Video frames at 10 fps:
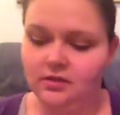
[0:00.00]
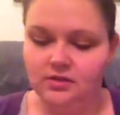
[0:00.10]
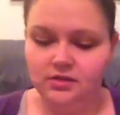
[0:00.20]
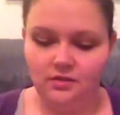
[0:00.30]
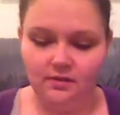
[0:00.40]

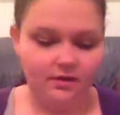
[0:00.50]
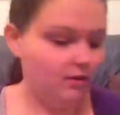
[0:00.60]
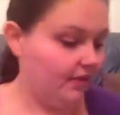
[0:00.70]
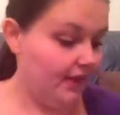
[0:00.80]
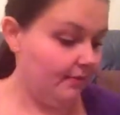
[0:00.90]
So I
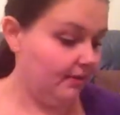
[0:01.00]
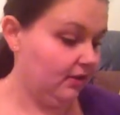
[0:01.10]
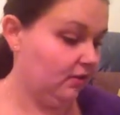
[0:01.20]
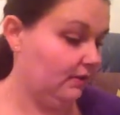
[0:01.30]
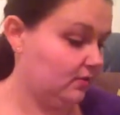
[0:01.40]
got them, and
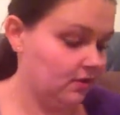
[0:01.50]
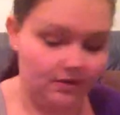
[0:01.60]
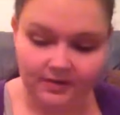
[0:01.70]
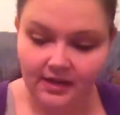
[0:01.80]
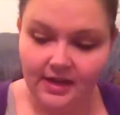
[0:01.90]
I thought that was
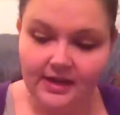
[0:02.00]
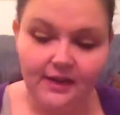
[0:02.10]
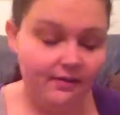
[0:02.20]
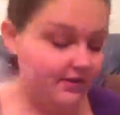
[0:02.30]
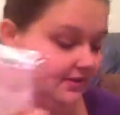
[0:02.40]
quite good.
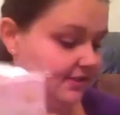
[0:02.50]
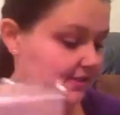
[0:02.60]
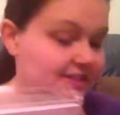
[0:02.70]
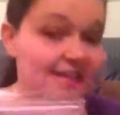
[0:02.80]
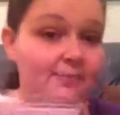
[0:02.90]
Now, this is
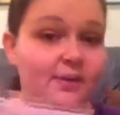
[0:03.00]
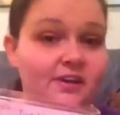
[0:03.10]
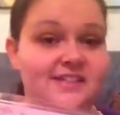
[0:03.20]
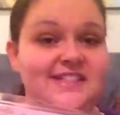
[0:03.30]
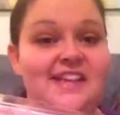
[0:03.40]
a tea
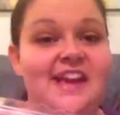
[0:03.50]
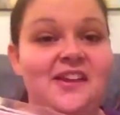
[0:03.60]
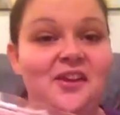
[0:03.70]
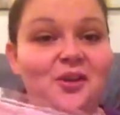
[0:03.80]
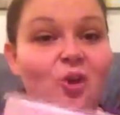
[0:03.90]
party set,
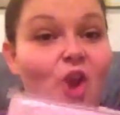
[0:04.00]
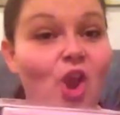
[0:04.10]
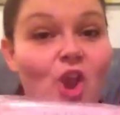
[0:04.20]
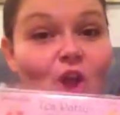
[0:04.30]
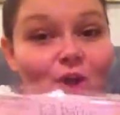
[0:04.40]
and I got
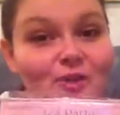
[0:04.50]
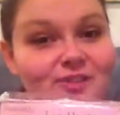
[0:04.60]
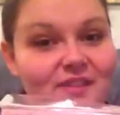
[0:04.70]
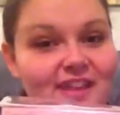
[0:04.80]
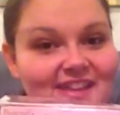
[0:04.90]

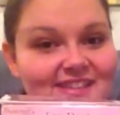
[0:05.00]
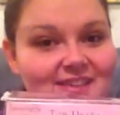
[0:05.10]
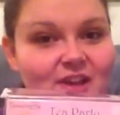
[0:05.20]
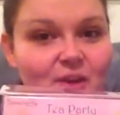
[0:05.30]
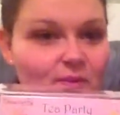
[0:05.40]
loads of things
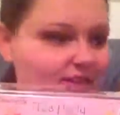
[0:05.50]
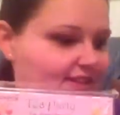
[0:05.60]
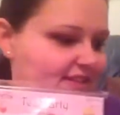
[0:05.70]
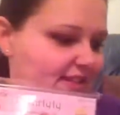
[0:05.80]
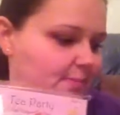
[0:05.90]
that go with
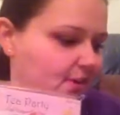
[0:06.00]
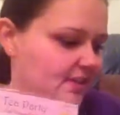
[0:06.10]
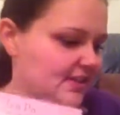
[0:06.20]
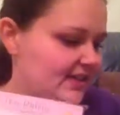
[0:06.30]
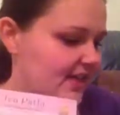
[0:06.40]
this tea
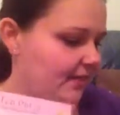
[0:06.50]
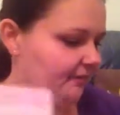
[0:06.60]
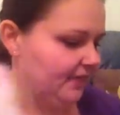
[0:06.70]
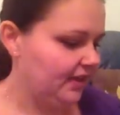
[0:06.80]
party set.